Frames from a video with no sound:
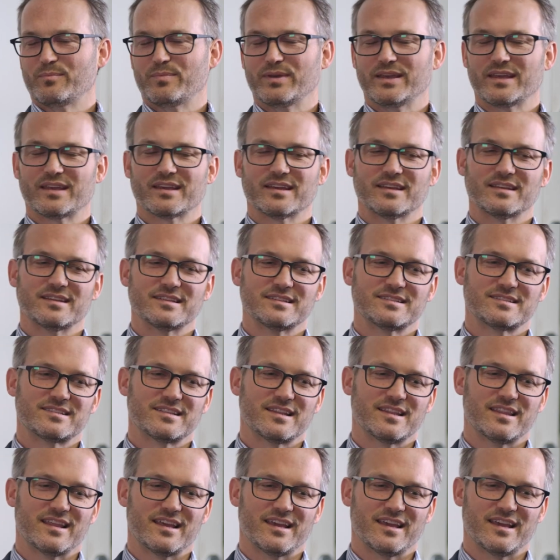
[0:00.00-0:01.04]
Because
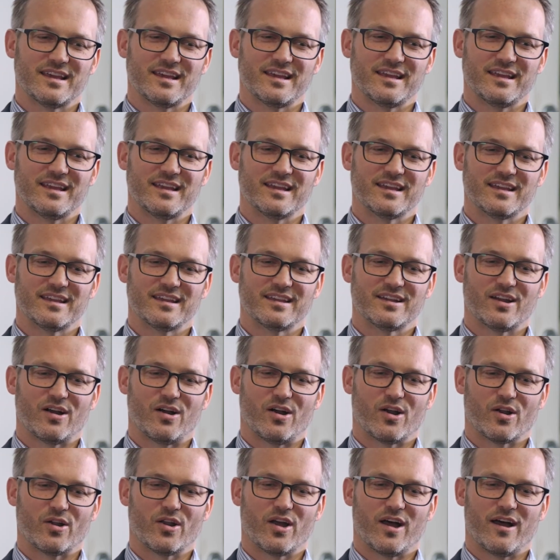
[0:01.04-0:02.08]
they
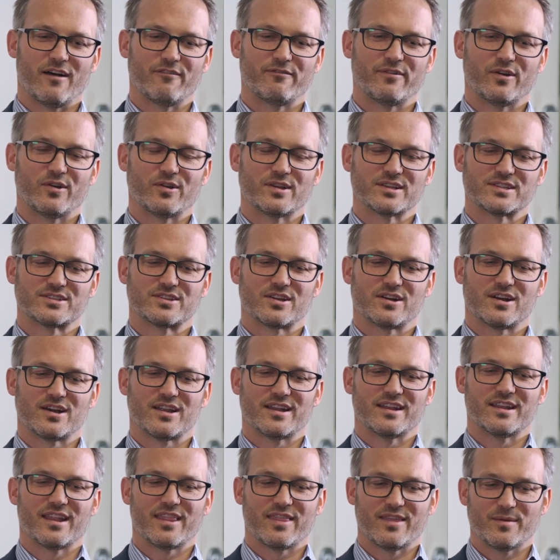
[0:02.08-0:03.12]
are not focused
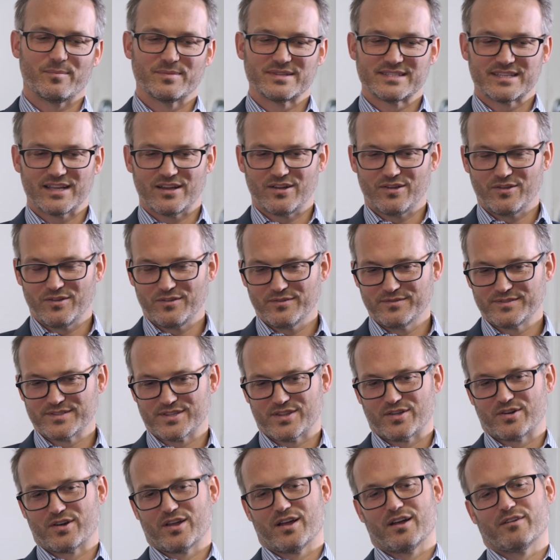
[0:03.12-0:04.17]
on themselves.
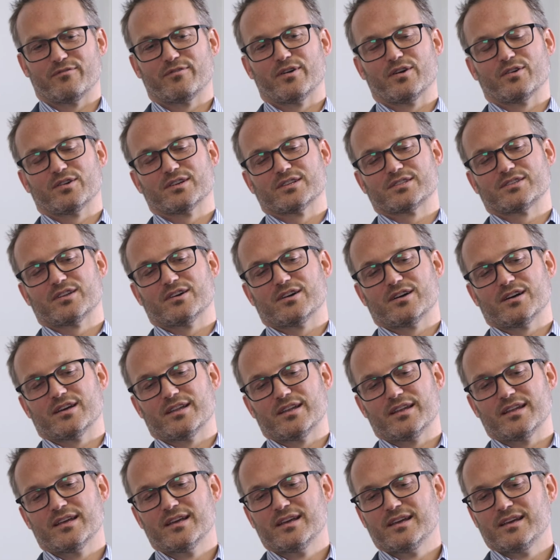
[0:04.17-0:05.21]
They're not focused
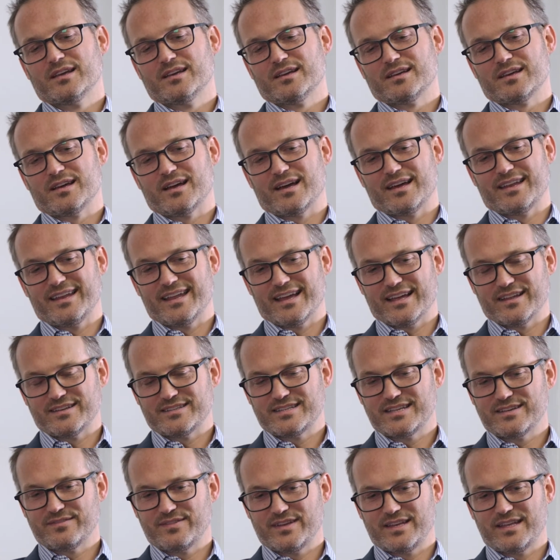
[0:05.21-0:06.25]
on
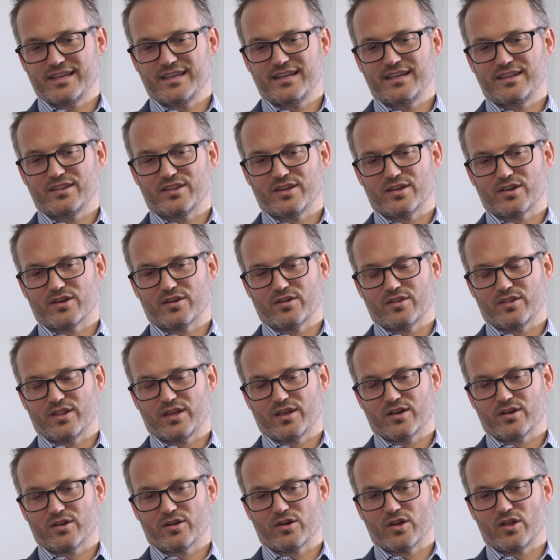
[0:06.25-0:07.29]
negativity.
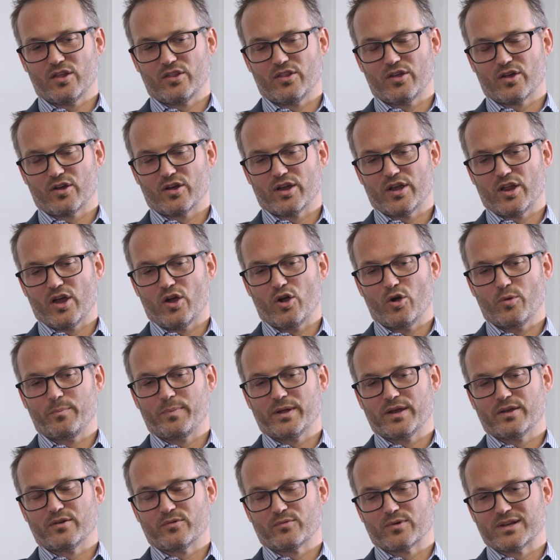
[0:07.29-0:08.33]
They're an
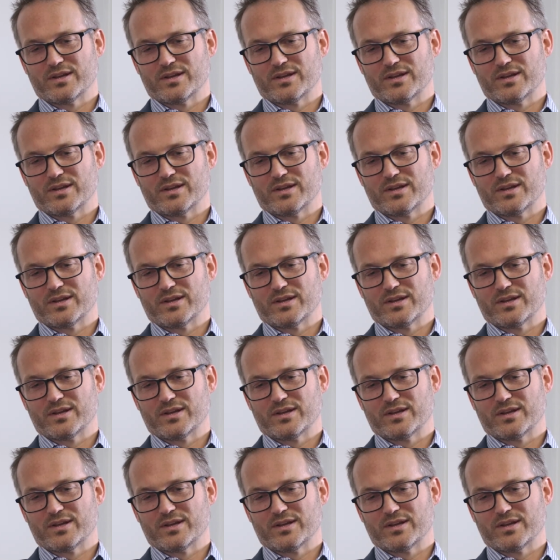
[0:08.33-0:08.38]
open and